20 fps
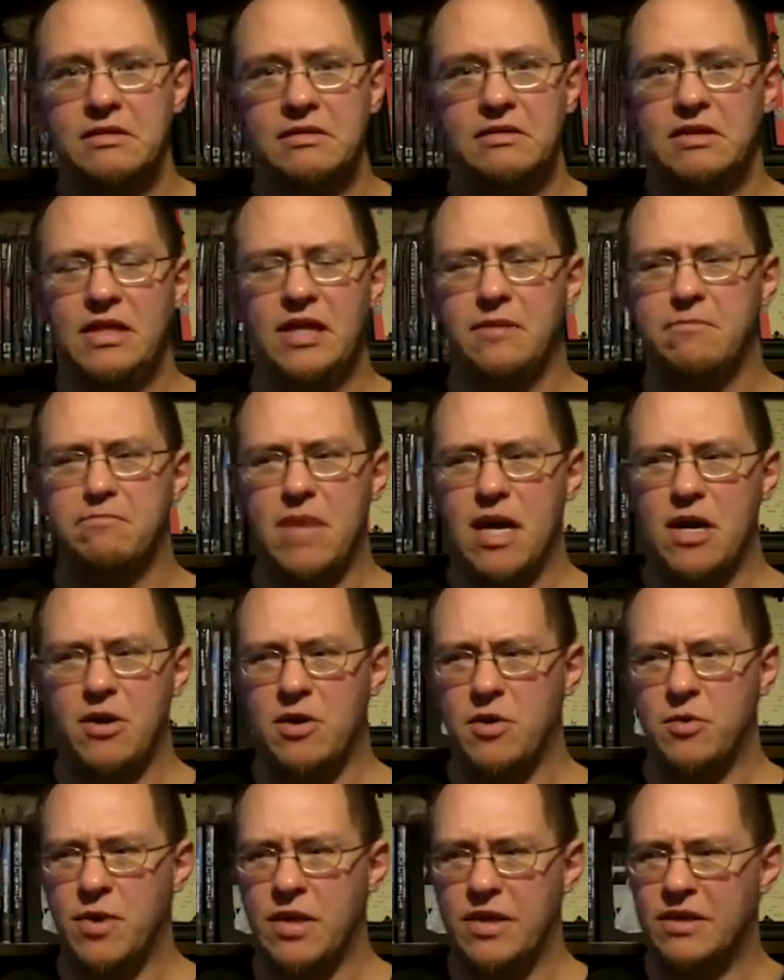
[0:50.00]
Dear
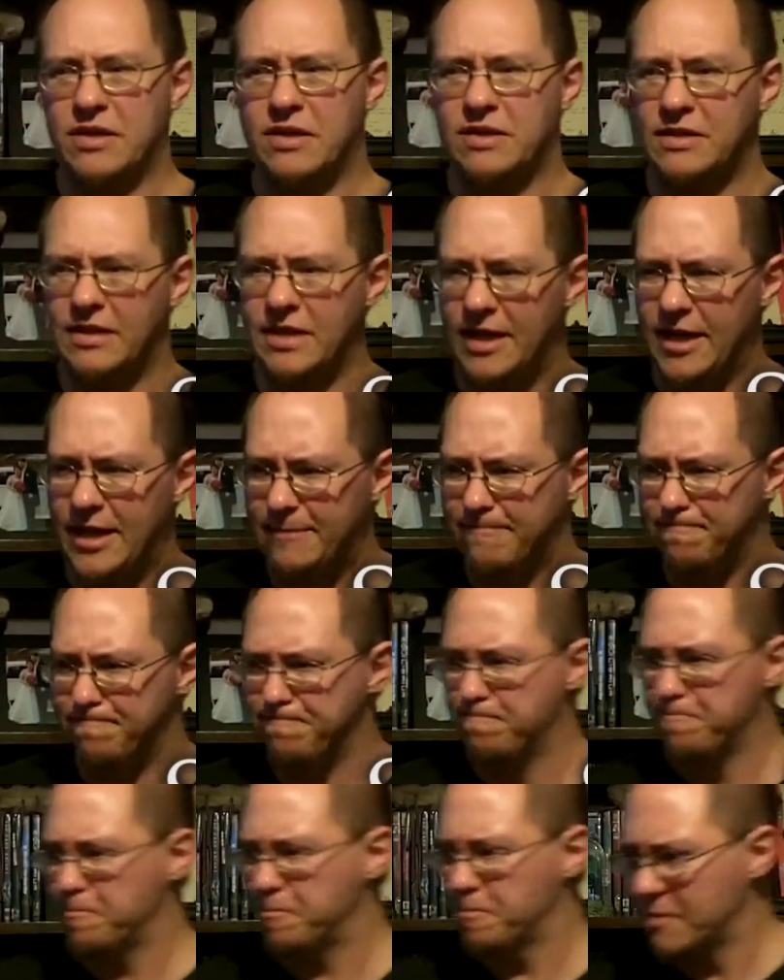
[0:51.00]
Merriweather, um,
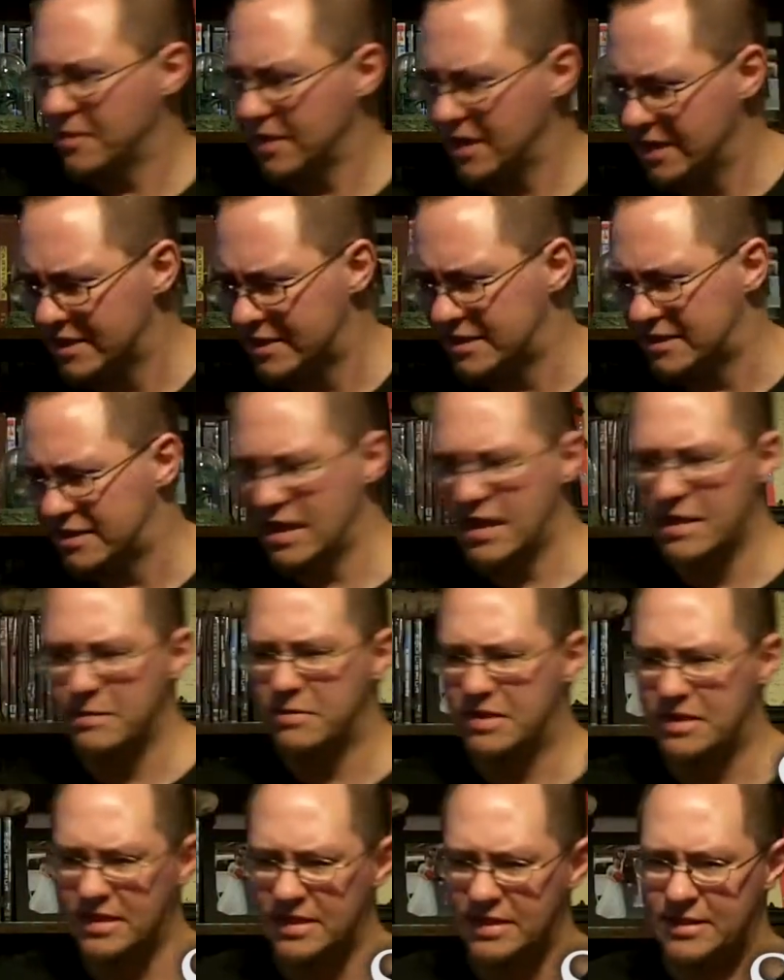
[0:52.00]
it
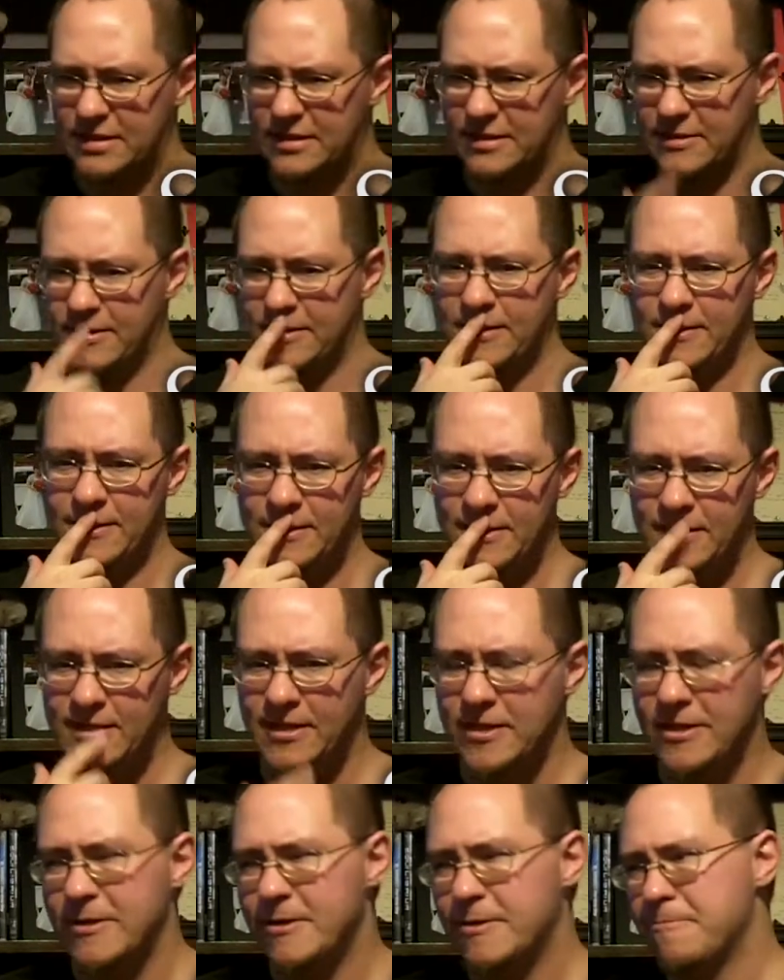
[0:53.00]
seems that
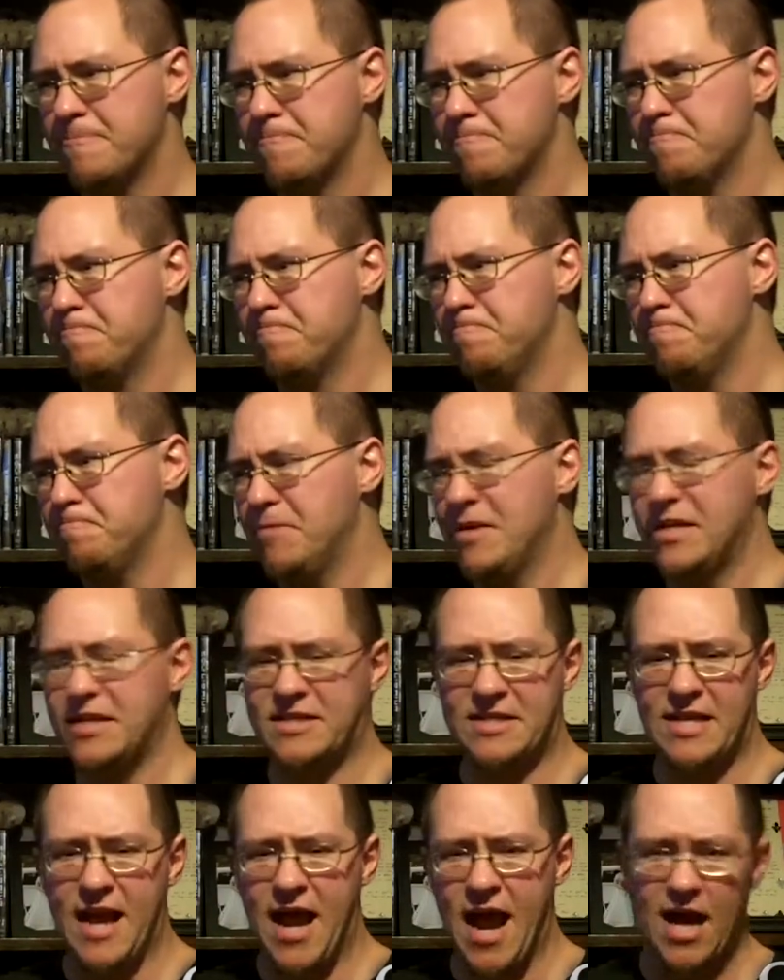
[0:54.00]

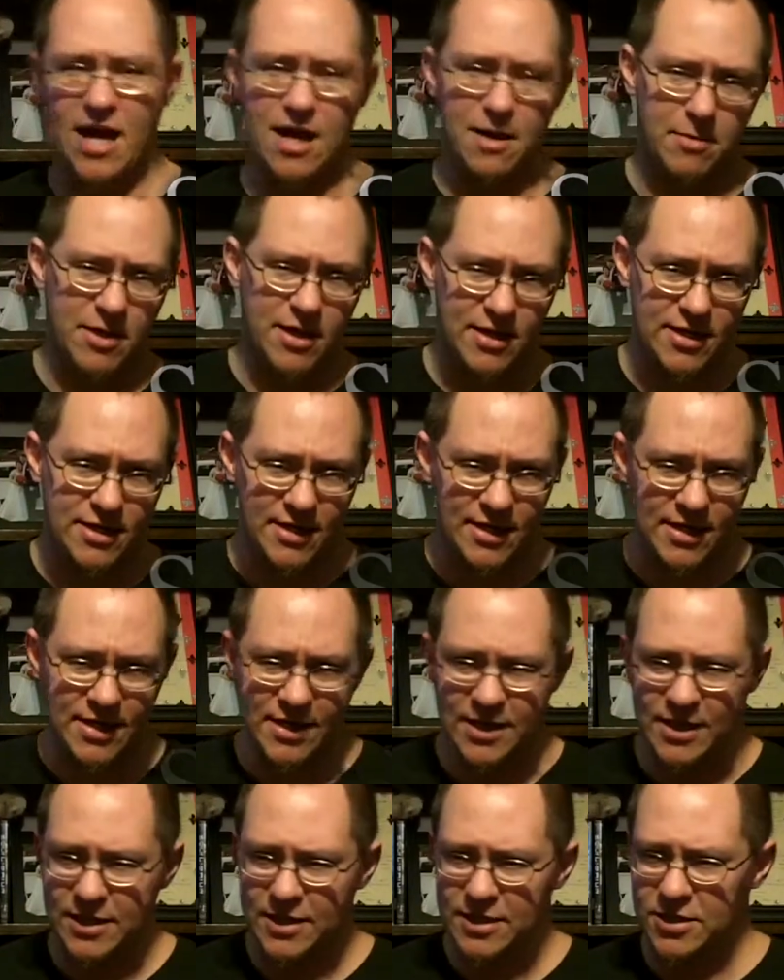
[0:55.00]
Miss Hagaba
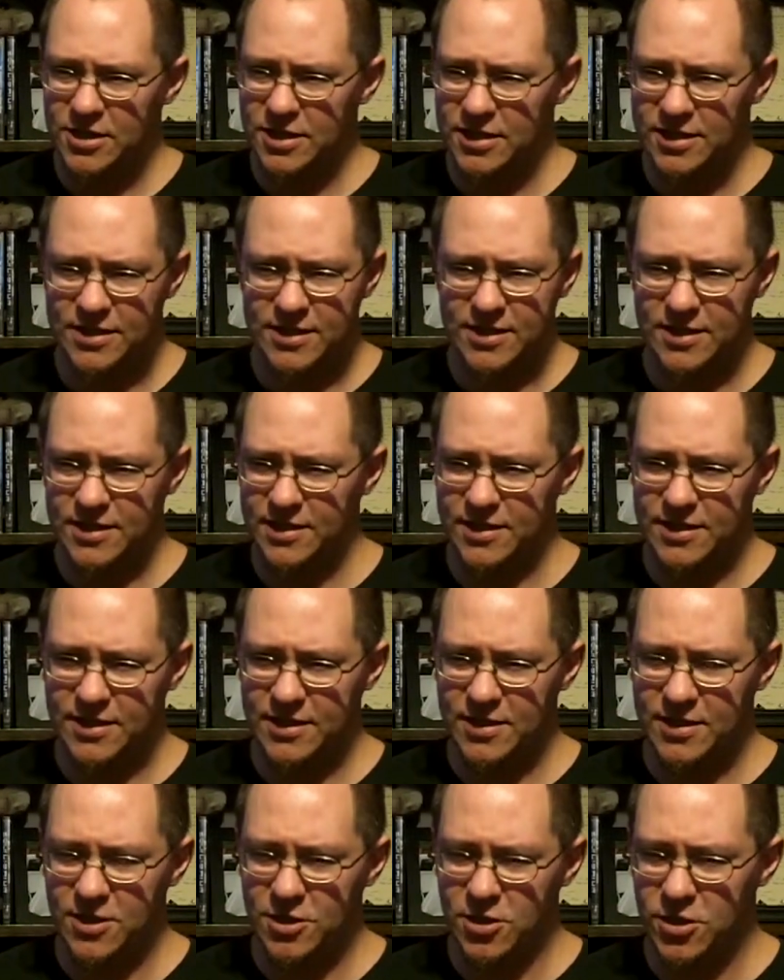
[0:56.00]
just.
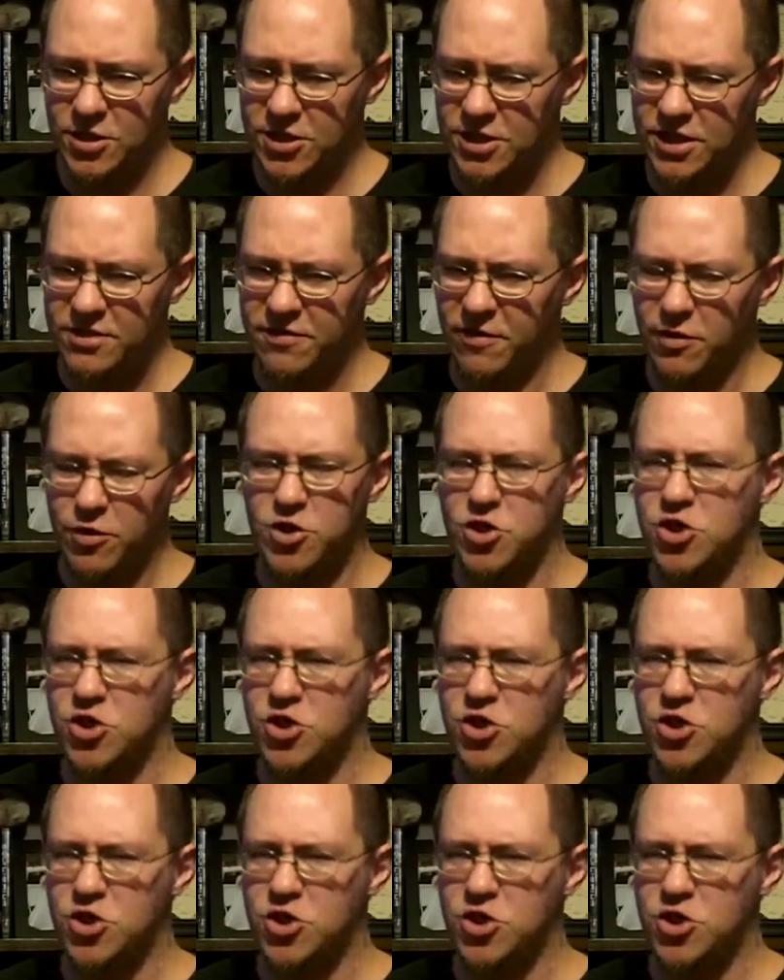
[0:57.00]
She has a very